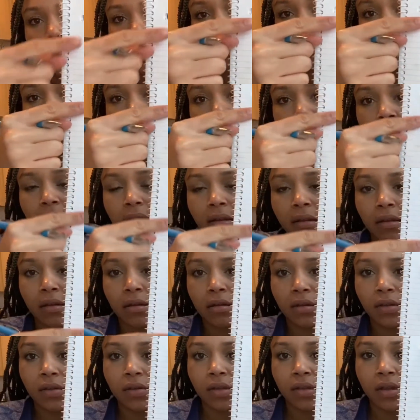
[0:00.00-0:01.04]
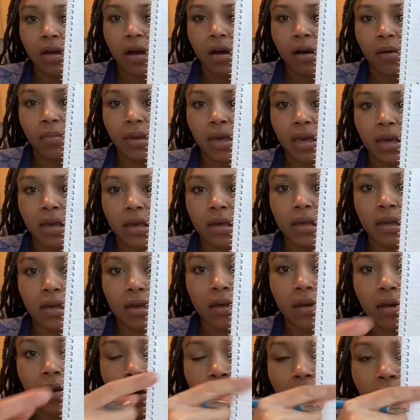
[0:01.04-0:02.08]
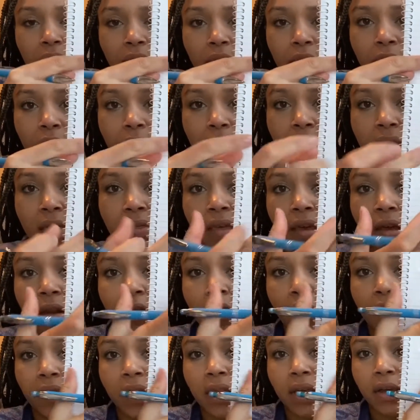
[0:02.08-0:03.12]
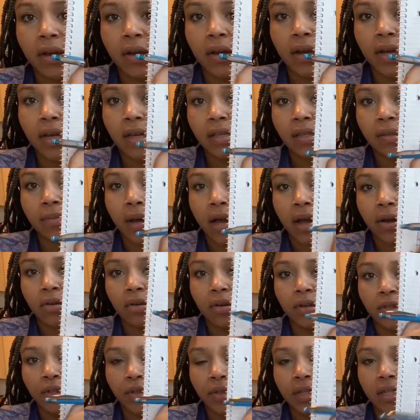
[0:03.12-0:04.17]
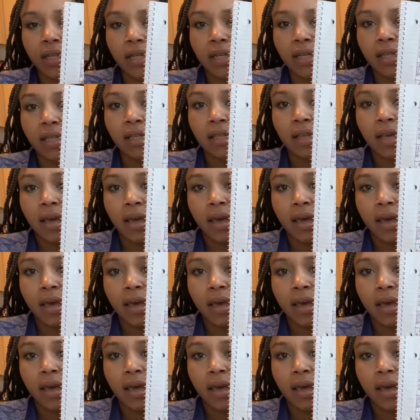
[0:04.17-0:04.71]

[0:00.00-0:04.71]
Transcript: that you saw me go through, and then over here is my grocery list.